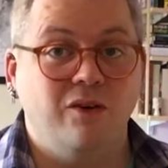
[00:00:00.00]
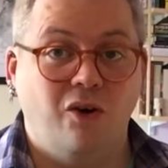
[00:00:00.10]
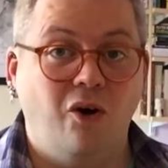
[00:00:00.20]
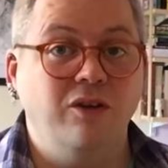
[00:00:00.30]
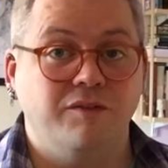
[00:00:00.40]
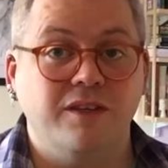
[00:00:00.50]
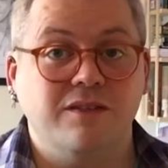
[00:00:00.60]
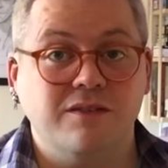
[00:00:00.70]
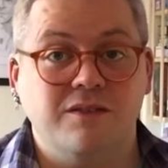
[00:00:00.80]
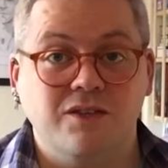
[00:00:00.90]
all of
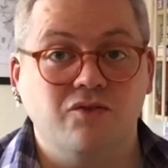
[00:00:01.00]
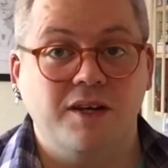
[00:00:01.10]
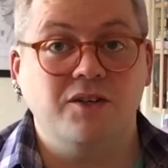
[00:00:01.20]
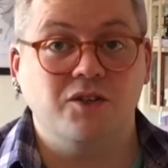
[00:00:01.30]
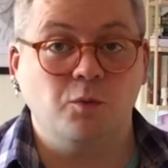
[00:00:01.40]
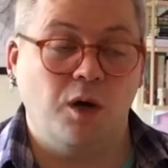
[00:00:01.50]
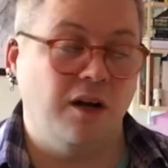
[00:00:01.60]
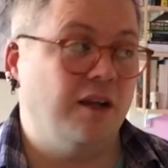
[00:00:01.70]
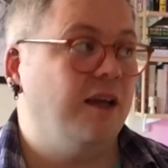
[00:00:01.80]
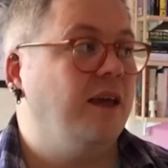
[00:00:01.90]
this writer's
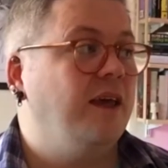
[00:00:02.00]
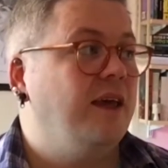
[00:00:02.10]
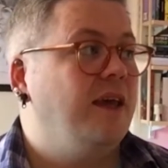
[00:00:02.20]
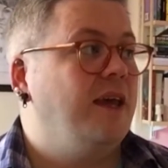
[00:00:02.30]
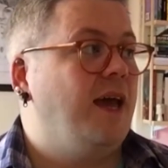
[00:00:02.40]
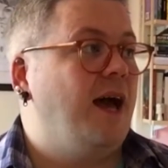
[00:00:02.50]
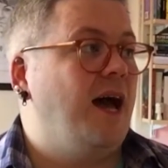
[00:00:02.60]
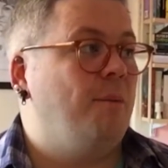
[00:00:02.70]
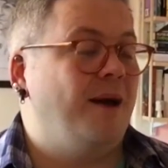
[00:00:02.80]
work. And